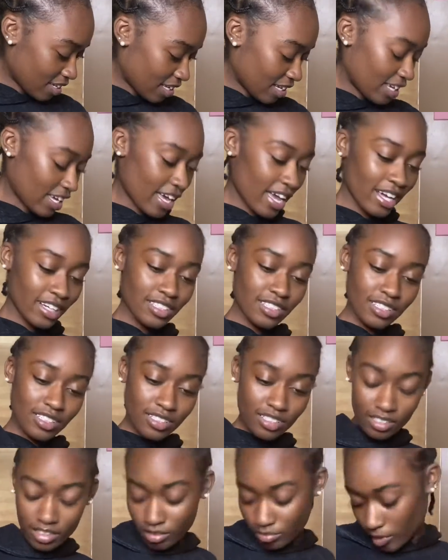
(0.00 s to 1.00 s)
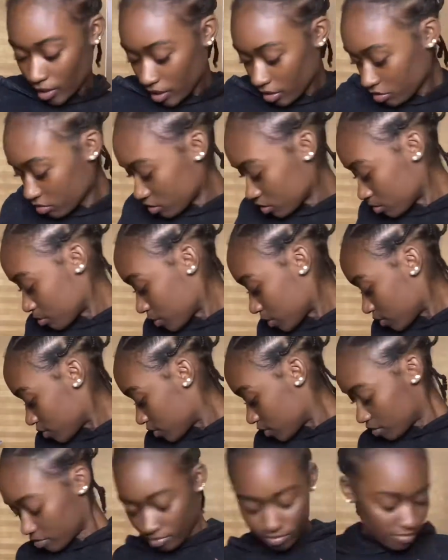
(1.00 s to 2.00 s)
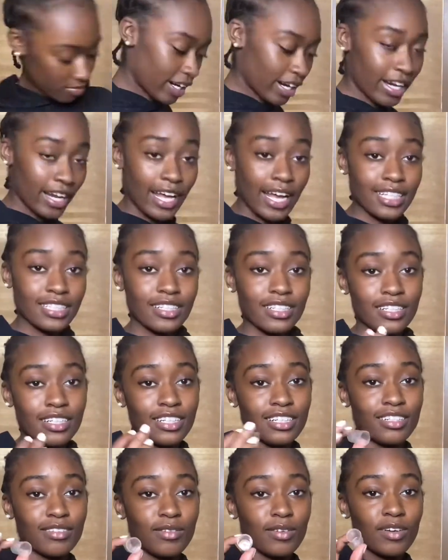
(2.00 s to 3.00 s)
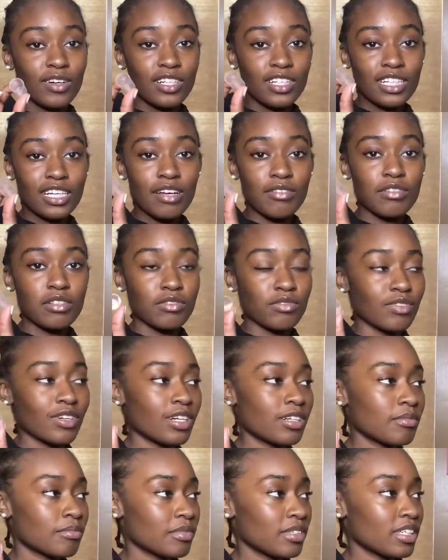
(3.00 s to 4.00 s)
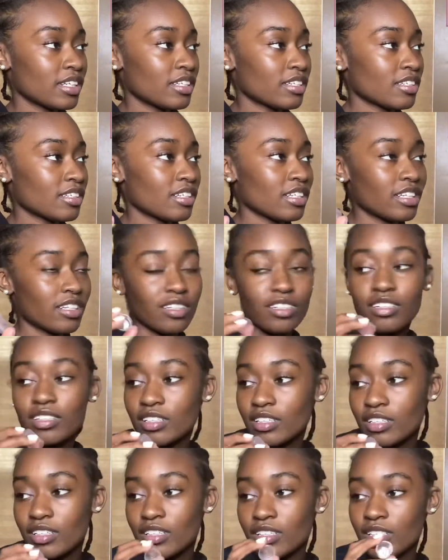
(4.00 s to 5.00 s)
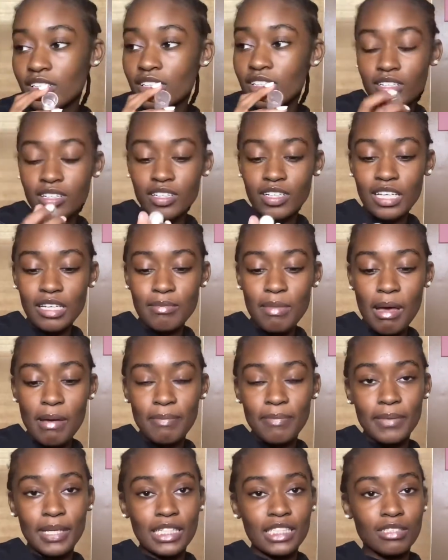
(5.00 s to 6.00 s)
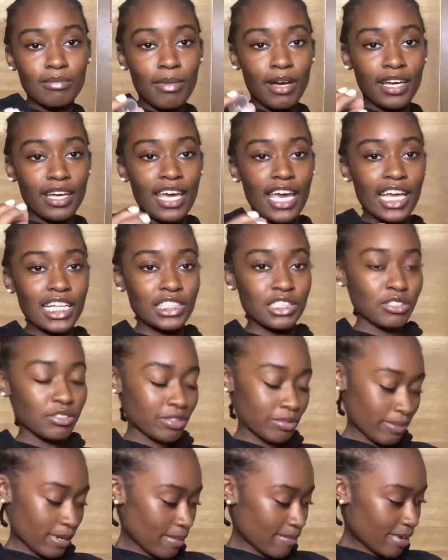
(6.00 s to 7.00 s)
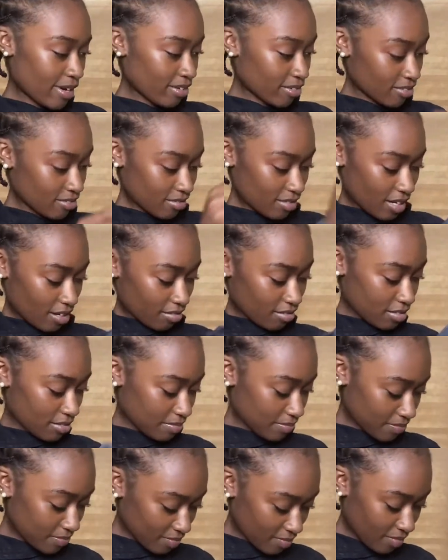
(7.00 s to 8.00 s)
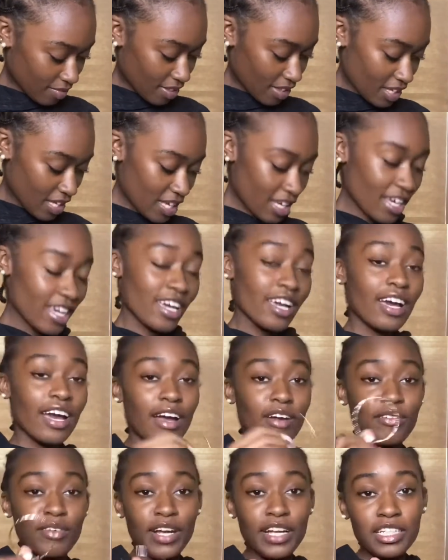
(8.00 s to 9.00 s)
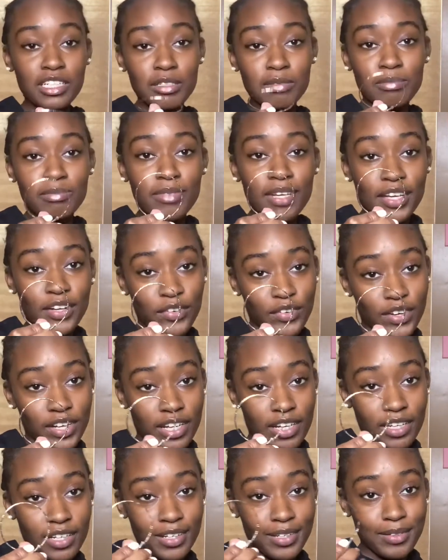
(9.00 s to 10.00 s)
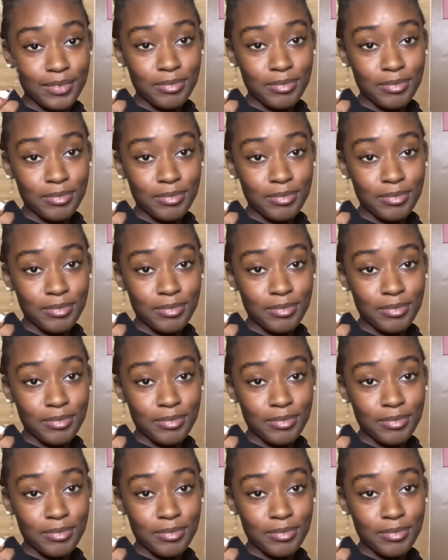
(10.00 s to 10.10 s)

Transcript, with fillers: Actually, this might go to the perfume. I already had the lid. Well, I just have this random lid in here might be to my Cantu spray bottle. A random earring,